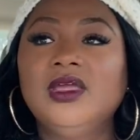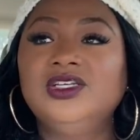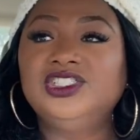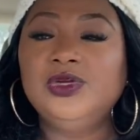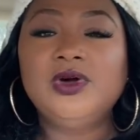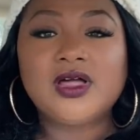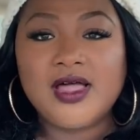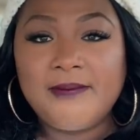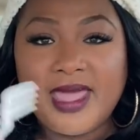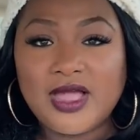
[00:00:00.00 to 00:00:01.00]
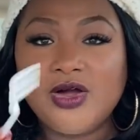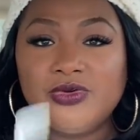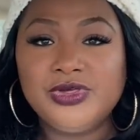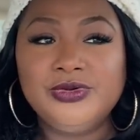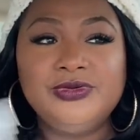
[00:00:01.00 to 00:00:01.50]
She will come back
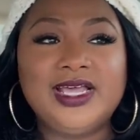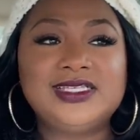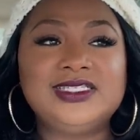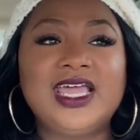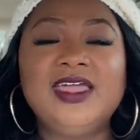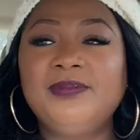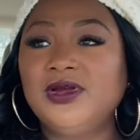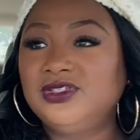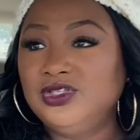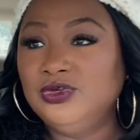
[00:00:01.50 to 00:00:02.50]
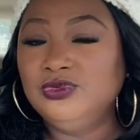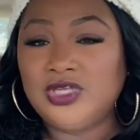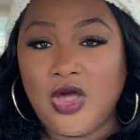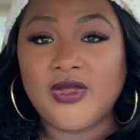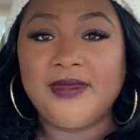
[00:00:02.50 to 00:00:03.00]
on you. That same person you
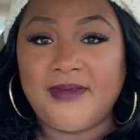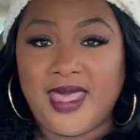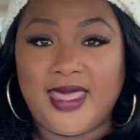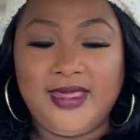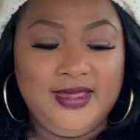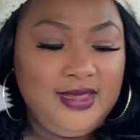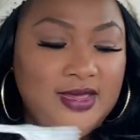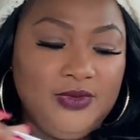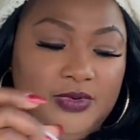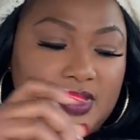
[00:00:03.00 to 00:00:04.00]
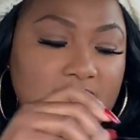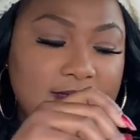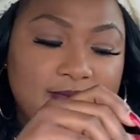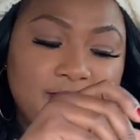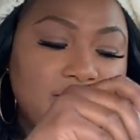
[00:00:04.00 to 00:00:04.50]
talking about will
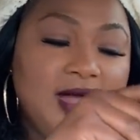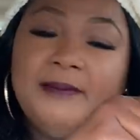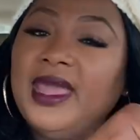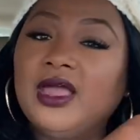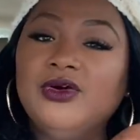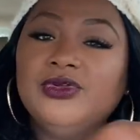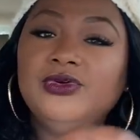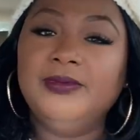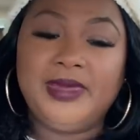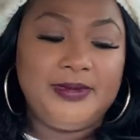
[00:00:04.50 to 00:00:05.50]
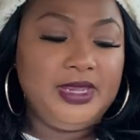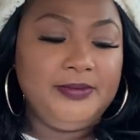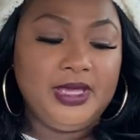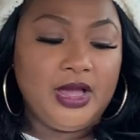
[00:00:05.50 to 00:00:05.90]
come, come back on you, and baby, it'll be